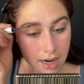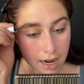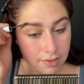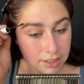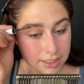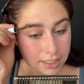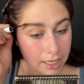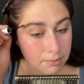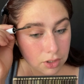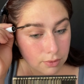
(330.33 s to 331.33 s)
in the
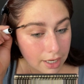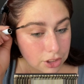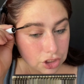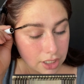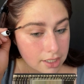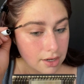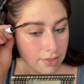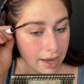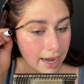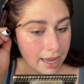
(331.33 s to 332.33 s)
same direction
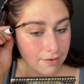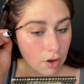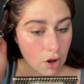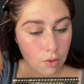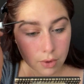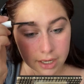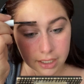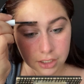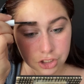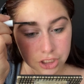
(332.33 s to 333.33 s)
that I have
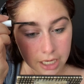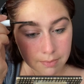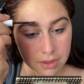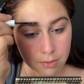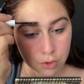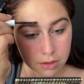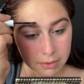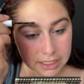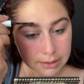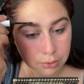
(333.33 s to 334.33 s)
already shaped them with
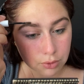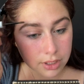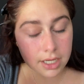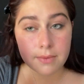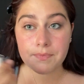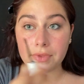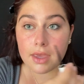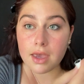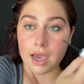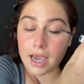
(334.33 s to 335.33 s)
my spoolie.
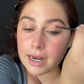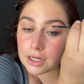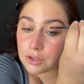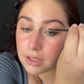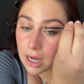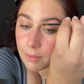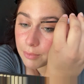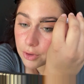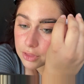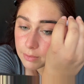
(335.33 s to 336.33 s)
And I do that on
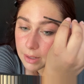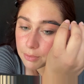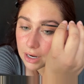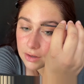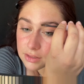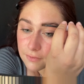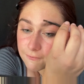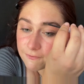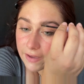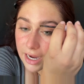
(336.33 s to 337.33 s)
both of my brows
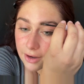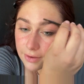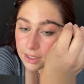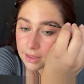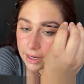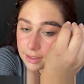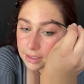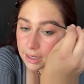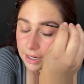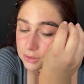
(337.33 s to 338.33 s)
very
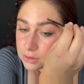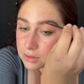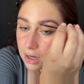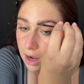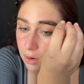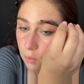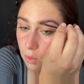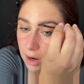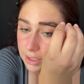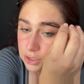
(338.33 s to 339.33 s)
lightly. I do not
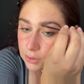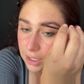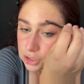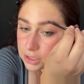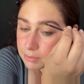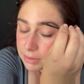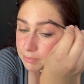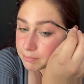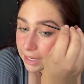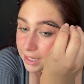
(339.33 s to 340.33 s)
want it to actually
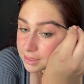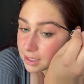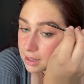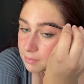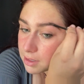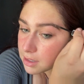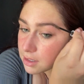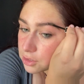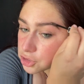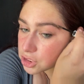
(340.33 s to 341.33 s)
paint them,
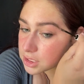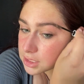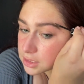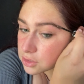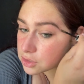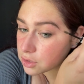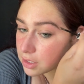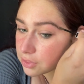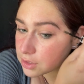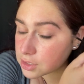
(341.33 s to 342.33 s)
just so
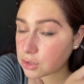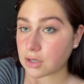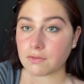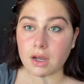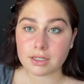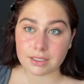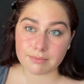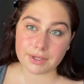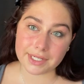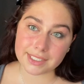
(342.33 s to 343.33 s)
that they're sort of locked
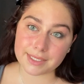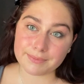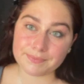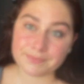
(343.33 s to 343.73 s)
in place.